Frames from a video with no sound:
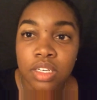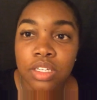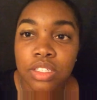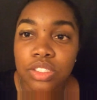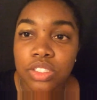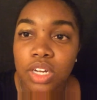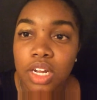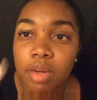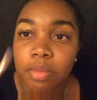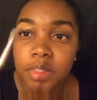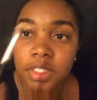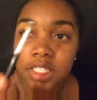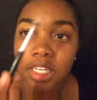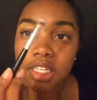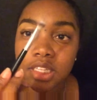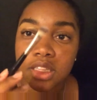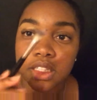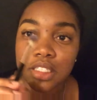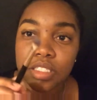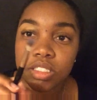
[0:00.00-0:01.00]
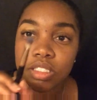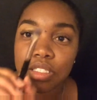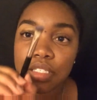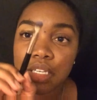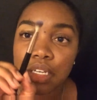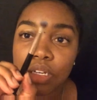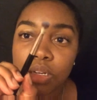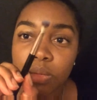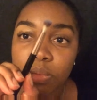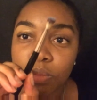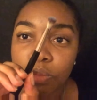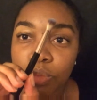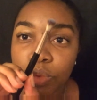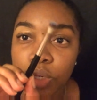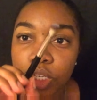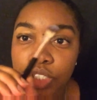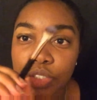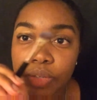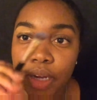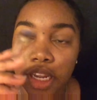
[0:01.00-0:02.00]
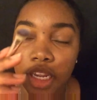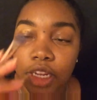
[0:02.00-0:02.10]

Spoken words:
So now I'm gonna take this brush right